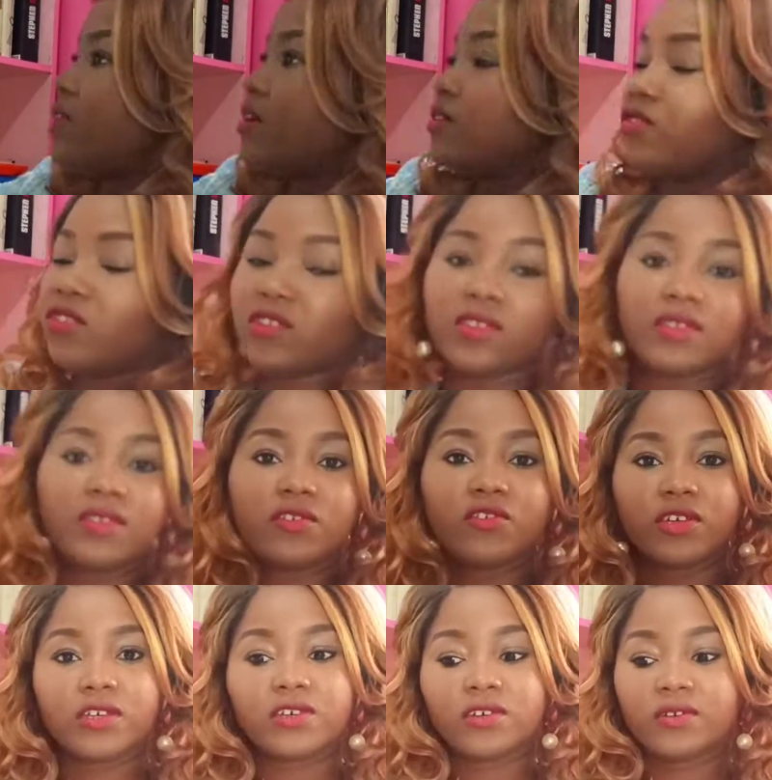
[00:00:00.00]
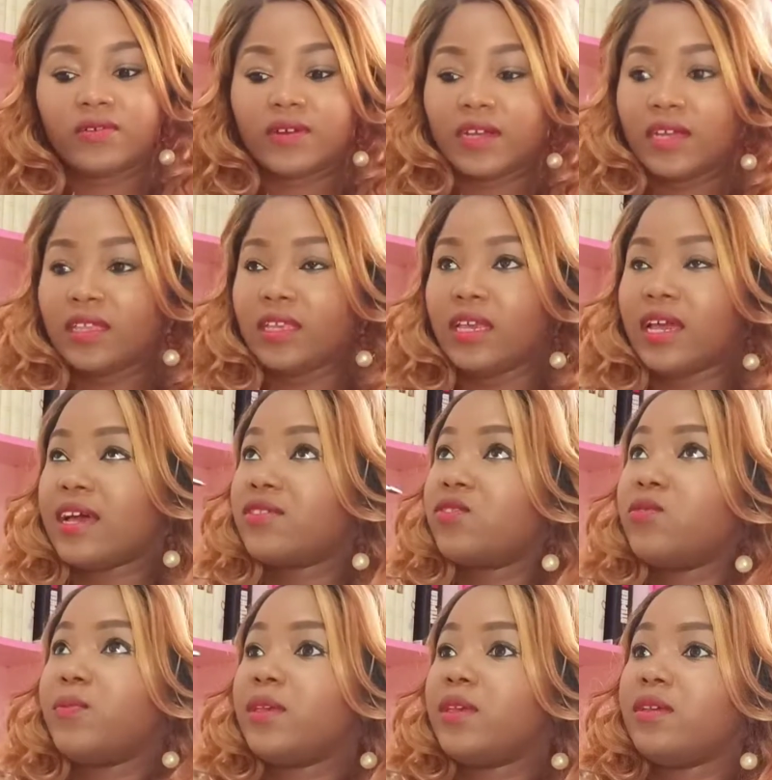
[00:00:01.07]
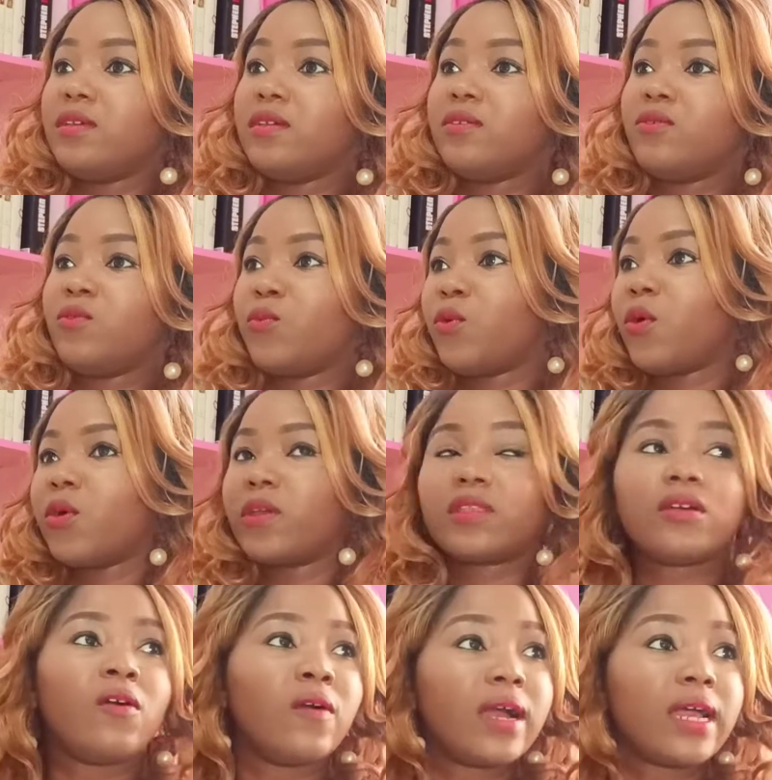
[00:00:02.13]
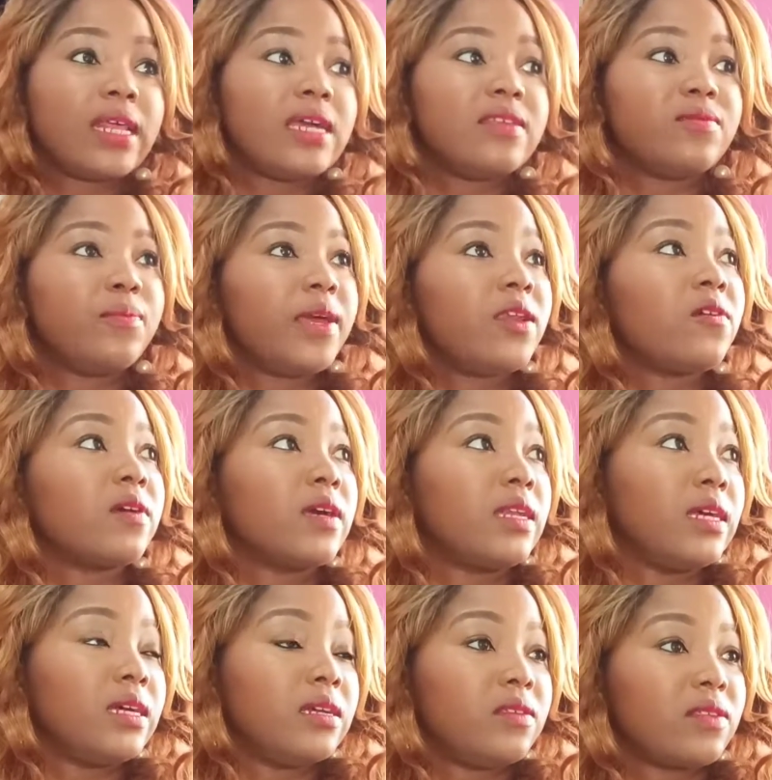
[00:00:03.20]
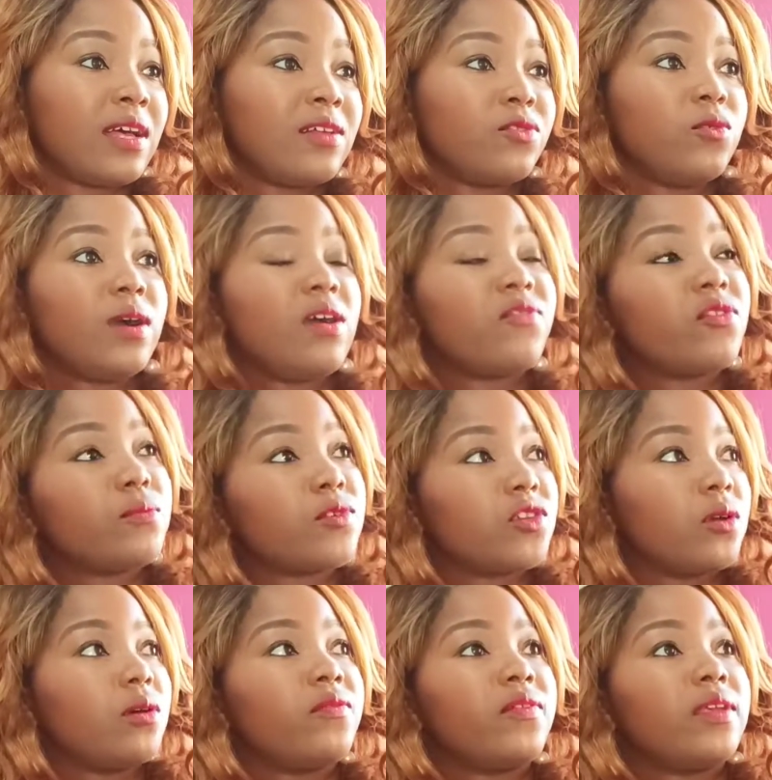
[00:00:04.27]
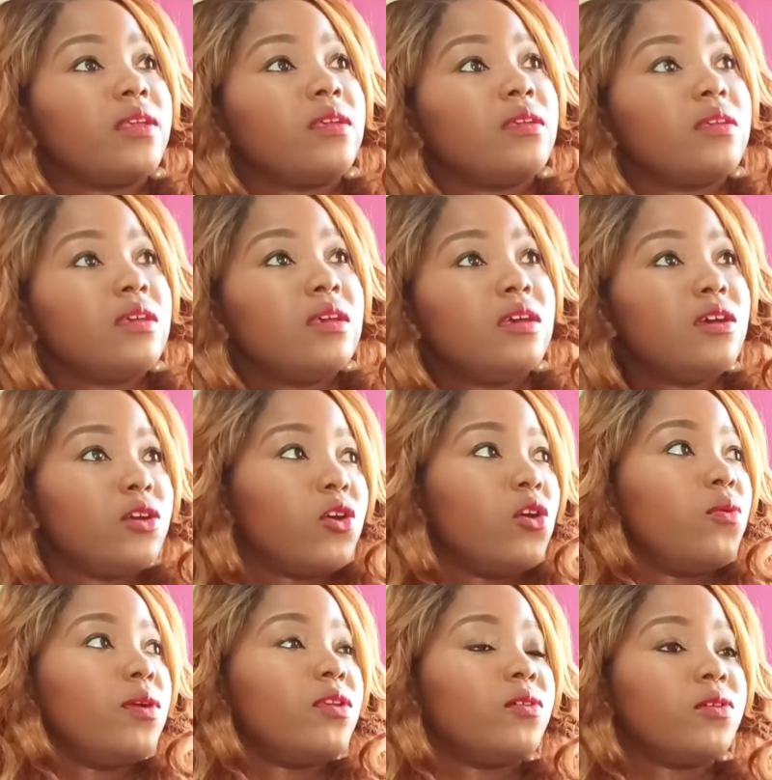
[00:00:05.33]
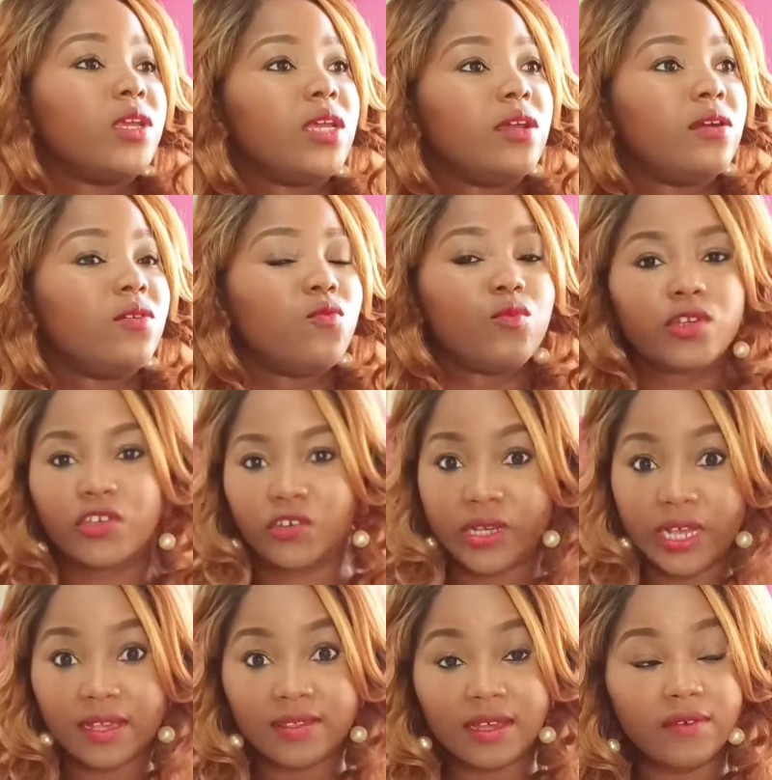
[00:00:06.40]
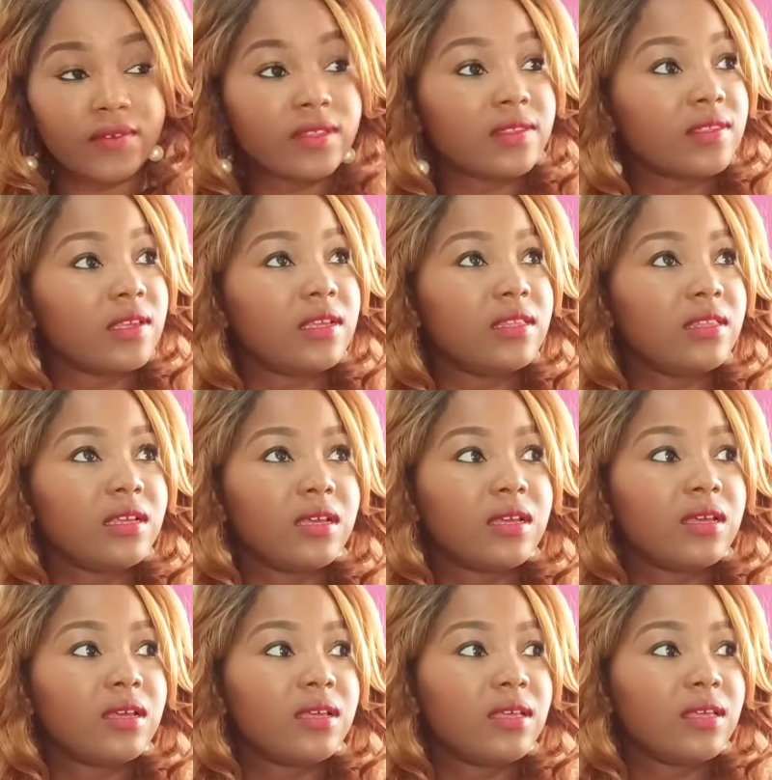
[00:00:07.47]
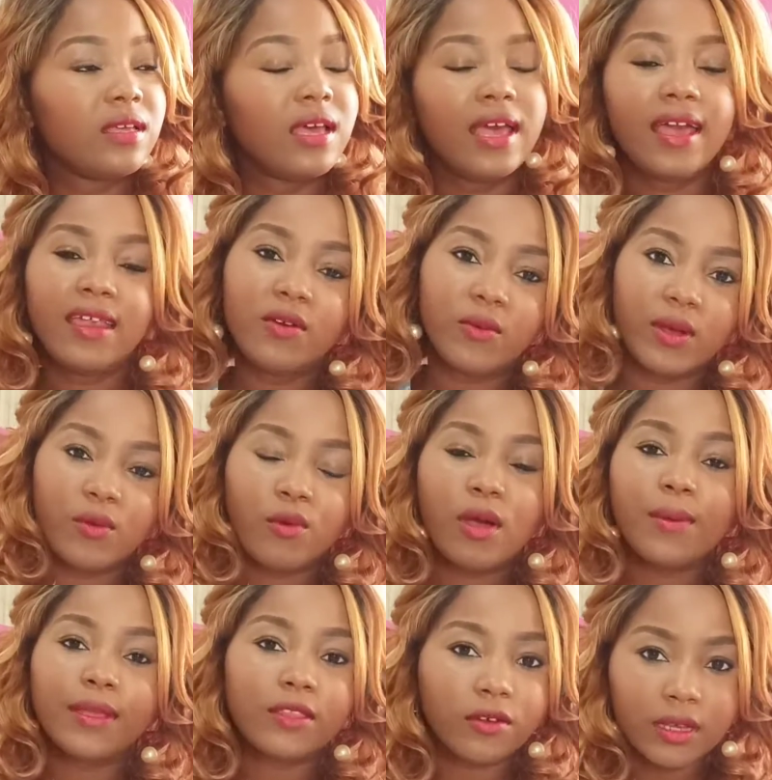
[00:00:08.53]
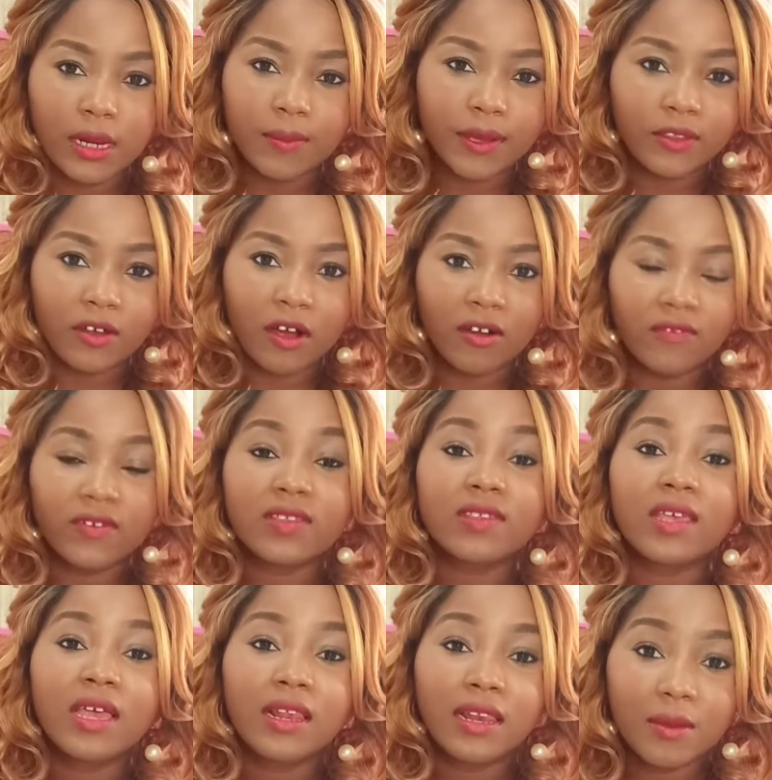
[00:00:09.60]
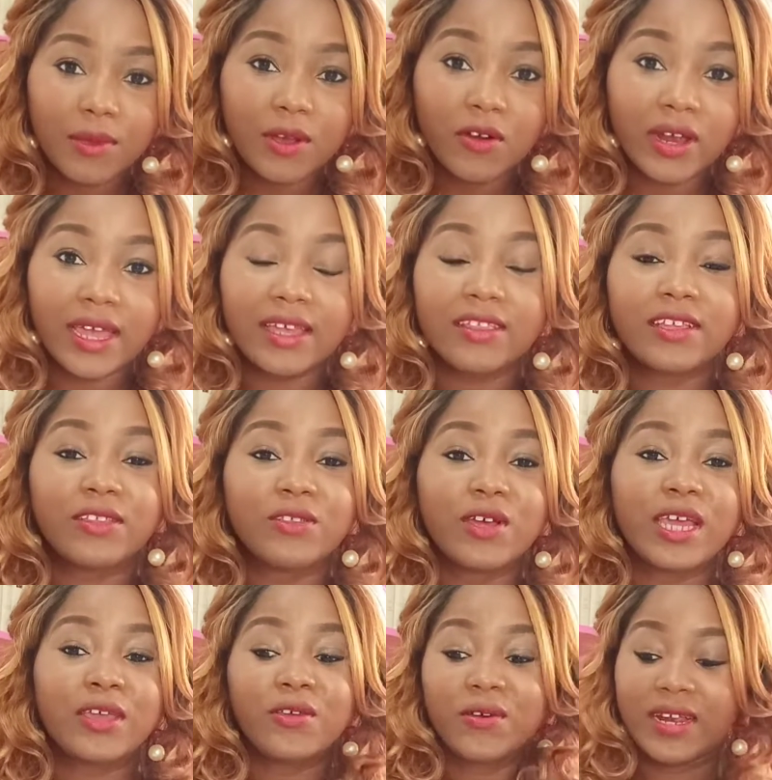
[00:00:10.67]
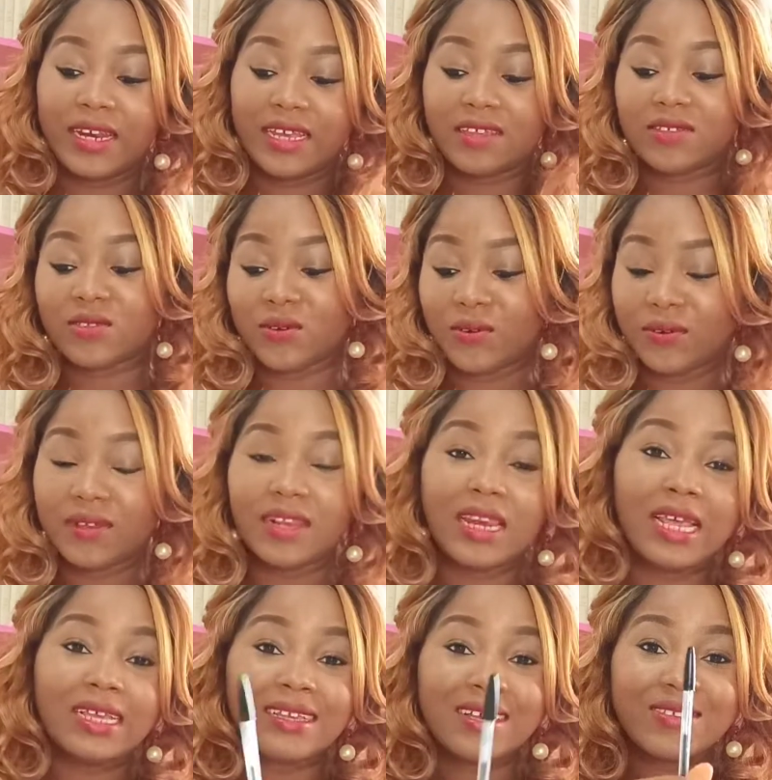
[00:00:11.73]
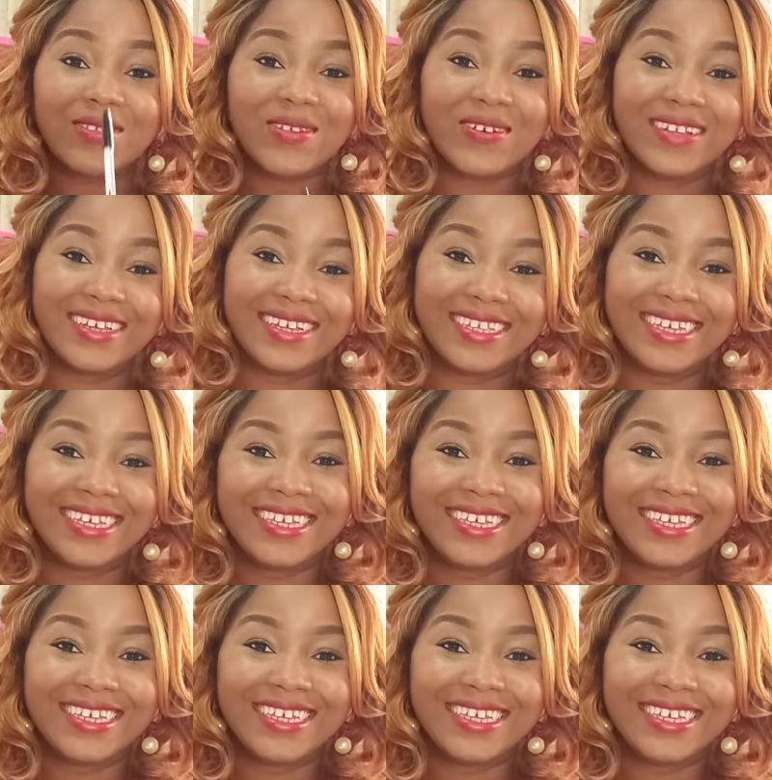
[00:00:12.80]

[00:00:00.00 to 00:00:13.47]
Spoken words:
is just a situation, right? It has to be worked, organized, better organized. I do have some shelving going on here, which you guys haven't seen. Anyway, why am I talking about the office? Let me go ahead and do a Q&A. So let's get started.